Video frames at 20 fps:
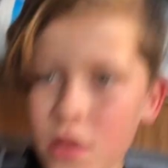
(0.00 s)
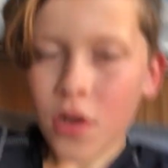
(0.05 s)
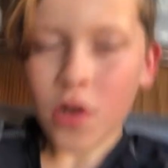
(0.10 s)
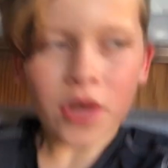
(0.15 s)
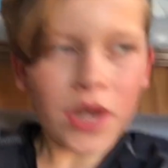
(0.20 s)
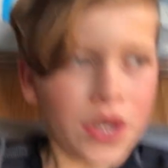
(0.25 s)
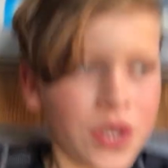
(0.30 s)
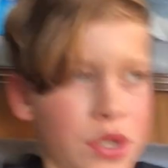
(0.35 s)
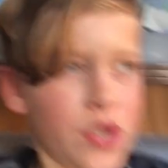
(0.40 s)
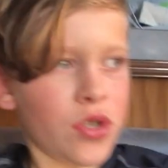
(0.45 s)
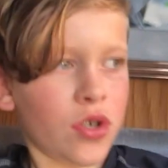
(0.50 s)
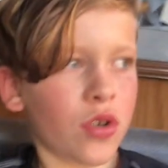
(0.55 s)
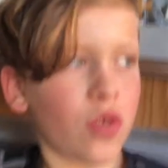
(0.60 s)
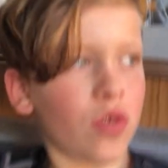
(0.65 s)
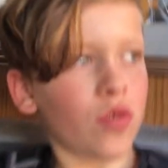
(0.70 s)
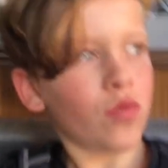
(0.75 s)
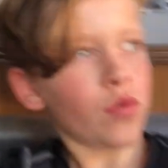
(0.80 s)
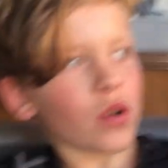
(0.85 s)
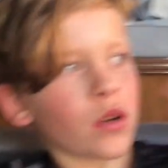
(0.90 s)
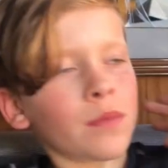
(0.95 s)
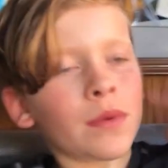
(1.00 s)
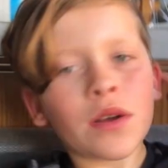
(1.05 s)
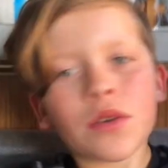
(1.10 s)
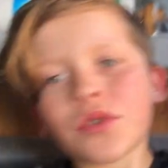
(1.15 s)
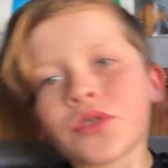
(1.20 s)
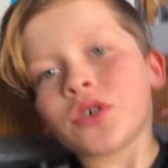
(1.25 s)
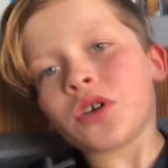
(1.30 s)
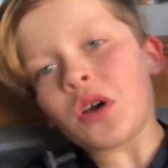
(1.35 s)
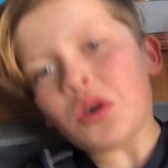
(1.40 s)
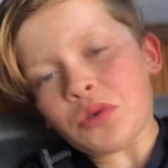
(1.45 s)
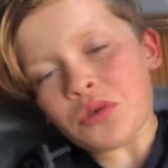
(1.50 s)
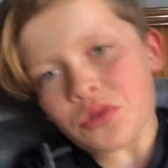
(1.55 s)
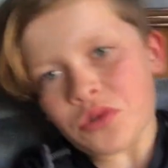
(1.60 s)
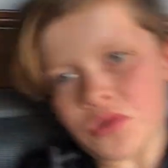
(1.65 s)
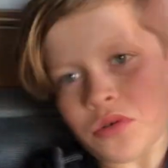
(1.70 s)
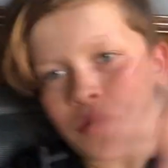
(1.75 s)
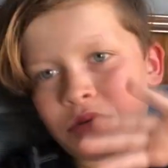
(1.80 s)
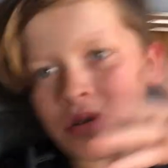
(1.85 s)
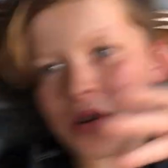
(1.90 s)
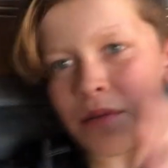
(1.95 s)
Okay, so we're about to go
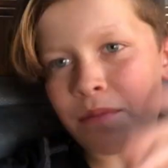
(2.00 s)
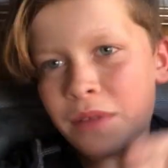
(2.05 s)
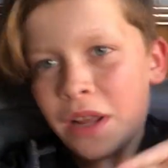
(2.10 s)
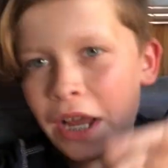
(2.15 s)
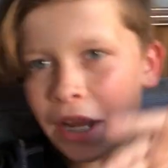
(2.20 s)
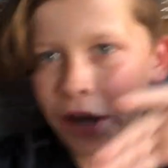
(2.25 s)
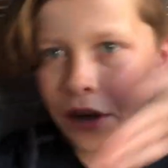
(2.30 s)
through some like